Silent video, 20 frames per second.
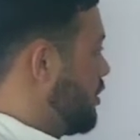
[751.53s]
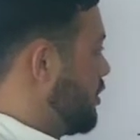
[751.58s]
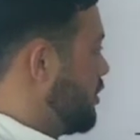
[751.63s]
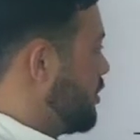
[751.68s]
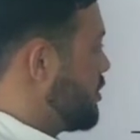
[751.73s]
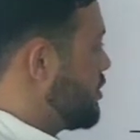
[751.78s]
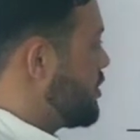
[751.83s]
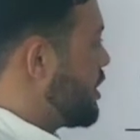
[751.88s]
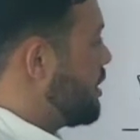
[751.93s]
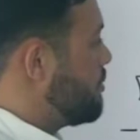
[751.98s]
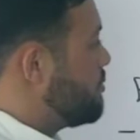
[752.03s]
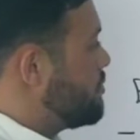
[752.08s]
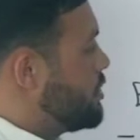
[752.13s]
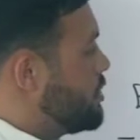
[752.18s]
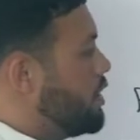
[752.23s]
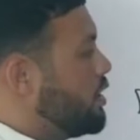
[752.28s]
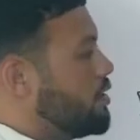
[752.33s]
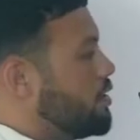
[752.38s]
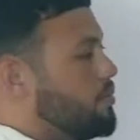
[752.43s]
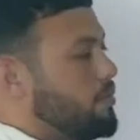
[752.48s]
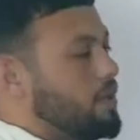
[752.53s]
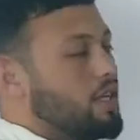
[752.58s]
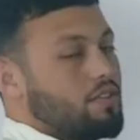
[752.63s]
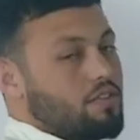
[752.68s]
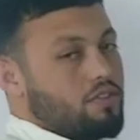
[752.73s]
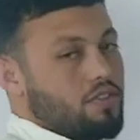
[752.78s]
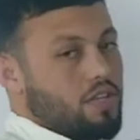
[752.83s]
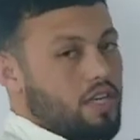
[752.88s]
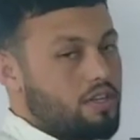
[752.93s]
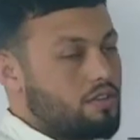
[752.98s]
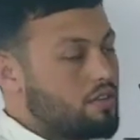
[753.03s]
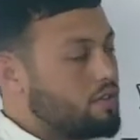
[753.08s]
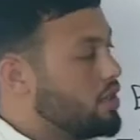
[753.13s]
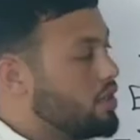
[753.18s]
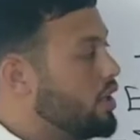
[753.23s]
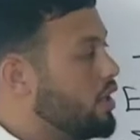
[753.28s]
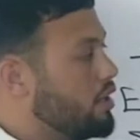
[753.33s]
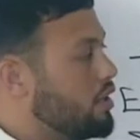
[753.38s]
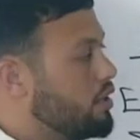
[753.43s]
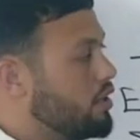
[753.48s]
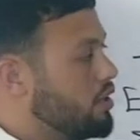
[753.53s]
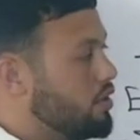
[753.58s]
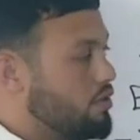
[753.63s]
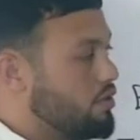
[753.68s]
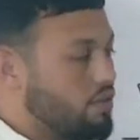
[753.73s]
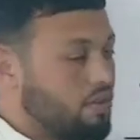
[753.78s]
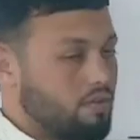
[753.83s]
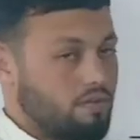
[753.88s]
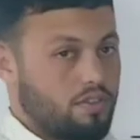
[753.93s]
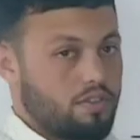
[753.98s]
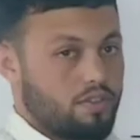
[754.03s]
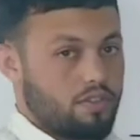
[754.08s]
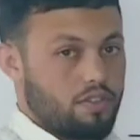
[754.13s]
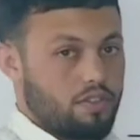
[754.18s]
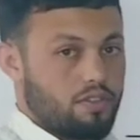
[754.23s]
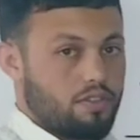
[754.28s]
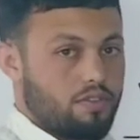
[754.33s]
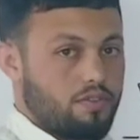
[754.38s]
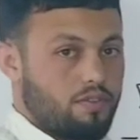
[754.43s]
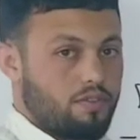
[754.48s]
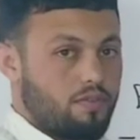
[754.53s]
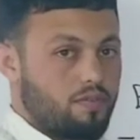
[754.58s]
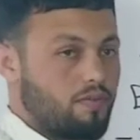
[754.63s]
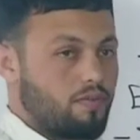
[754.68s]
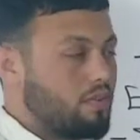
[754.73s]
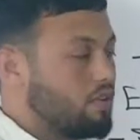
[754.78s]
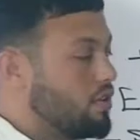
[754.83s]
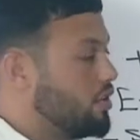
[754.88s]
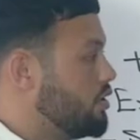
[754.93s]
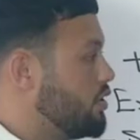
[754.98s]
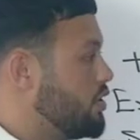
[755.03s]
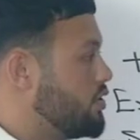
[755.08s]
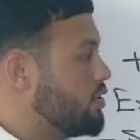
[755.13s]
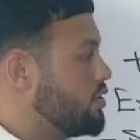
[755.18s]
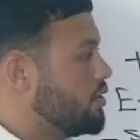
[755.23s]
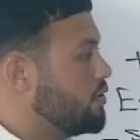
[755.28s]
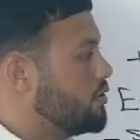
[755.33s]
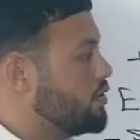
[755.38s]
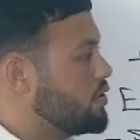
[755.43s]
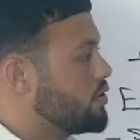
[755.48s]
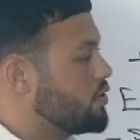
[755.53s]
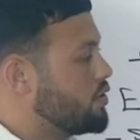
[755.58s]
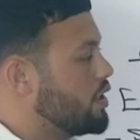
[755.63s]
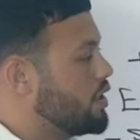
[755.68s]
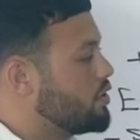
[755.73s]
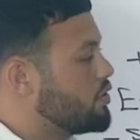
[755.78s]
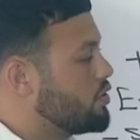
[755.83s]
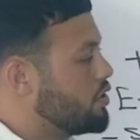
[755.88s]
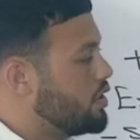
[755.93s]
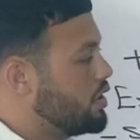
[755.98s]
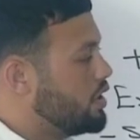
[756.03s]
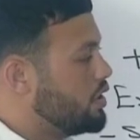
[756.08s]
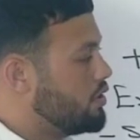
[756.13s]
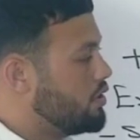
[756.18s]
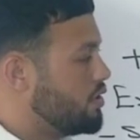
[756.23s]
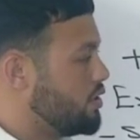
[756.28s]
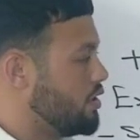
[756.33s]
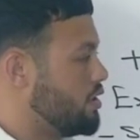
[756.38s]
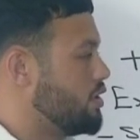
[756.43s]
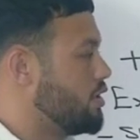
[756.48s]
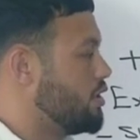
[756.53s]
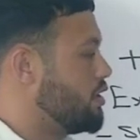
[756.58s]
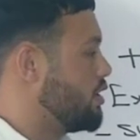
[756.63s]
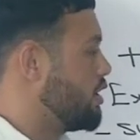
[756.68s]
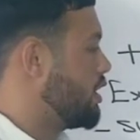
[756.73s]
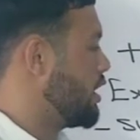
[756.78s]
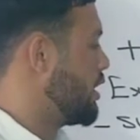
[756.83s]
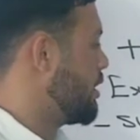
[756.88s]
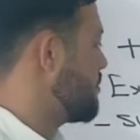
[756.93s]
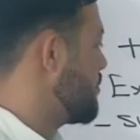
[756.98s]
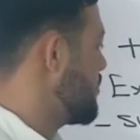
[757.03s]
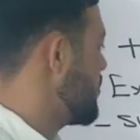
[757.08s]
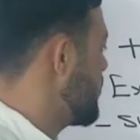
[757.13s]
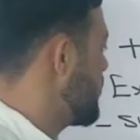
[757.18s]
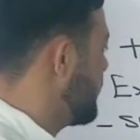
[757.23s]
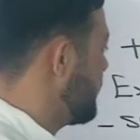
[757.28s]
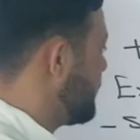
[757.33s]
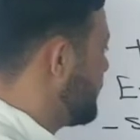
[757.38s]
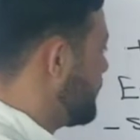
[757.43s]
Subject plus just and the rest of the sentence. Rest of the structure that comes.